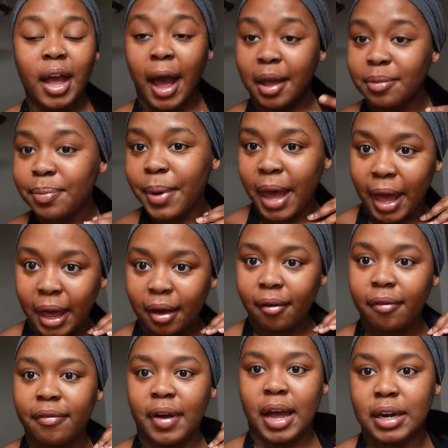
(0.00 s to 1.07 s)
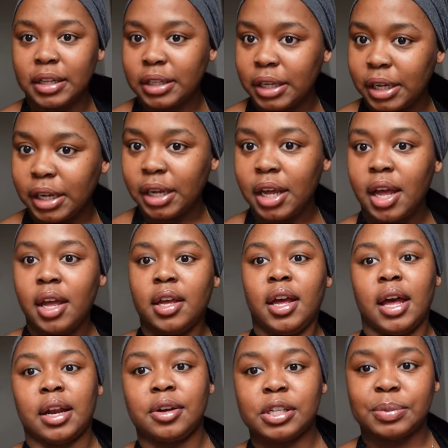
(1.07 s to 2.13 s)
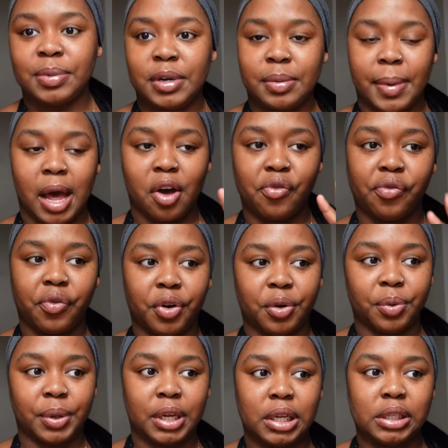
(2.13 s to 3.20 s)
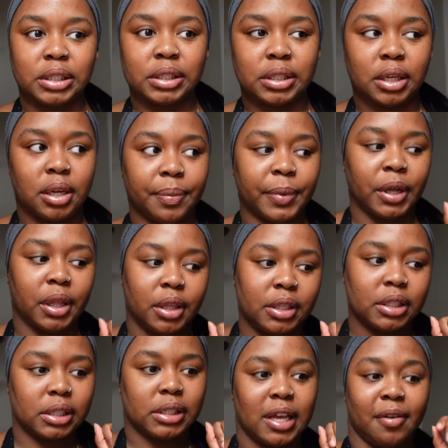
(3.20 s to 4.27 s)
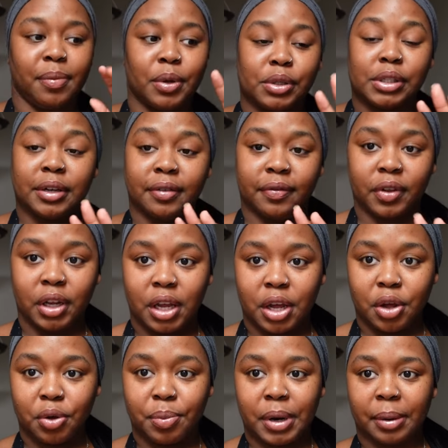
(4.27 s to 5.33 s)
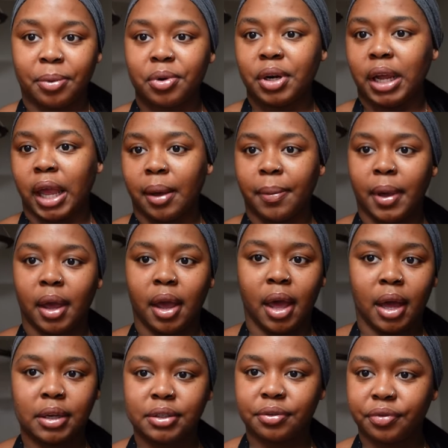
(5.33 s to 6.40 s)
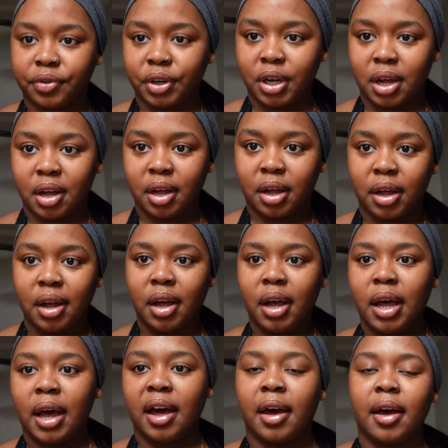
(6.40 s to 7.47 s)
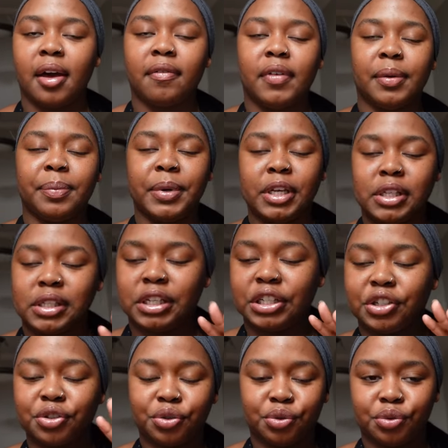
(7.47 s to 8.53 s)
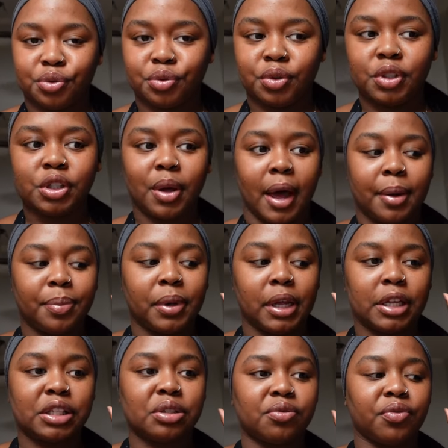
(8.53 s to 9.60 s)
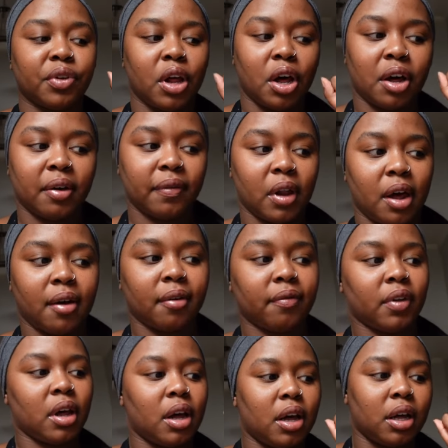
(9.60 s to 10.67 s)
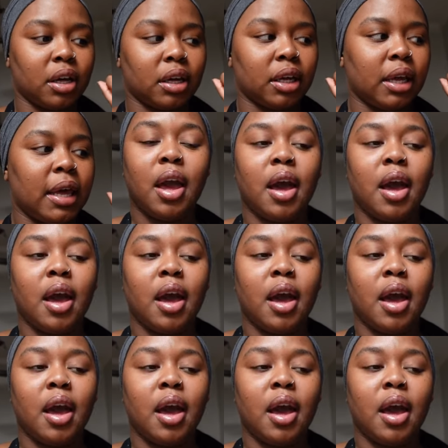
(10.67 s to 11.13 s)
I'm back finally. I know it's been about four weeks, a month since I posted a video, but I'm gonna get back active for y'all. I have a busy June, so I plan to vlog, vlog, vlog.